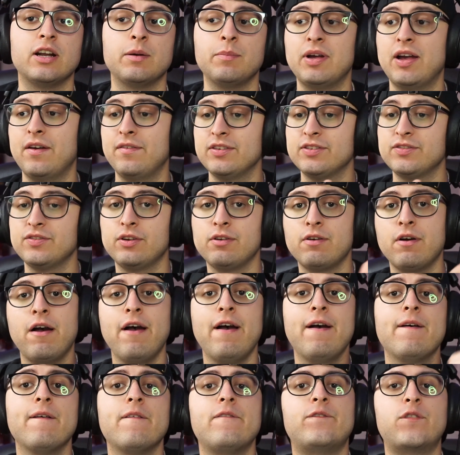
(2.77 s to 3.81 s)
I'm going to have this video
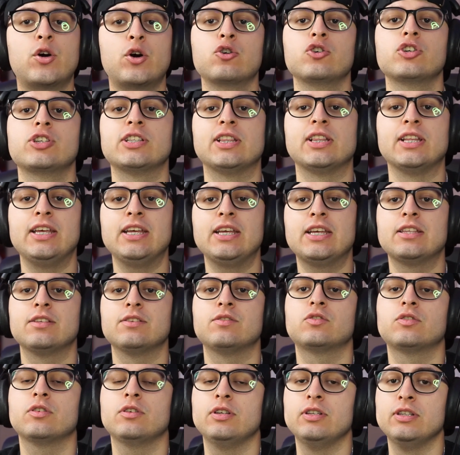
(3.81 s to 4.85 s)
first link in
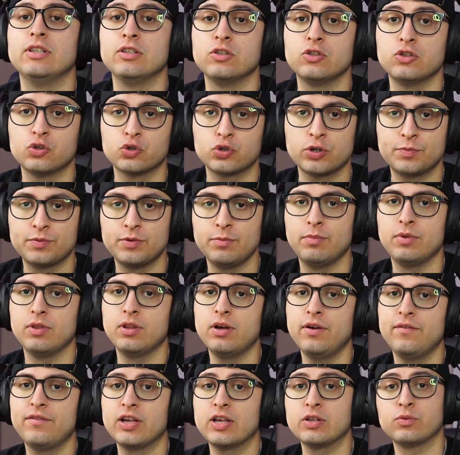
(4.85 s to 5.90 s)
the description
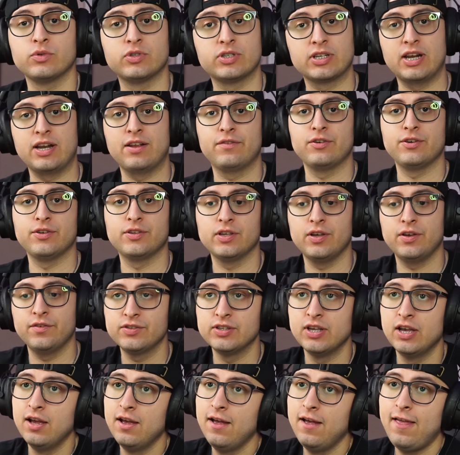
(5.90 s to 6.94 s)
below if you guys want to check it out for
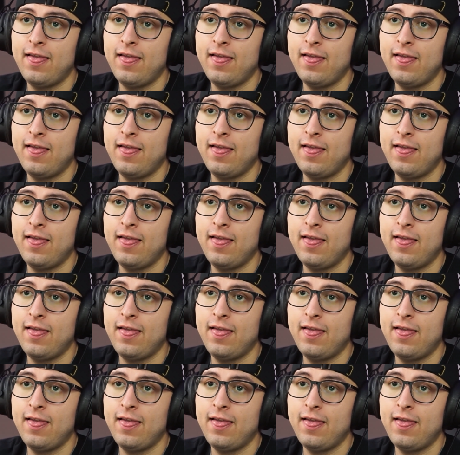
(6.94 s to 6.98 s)
yourselves.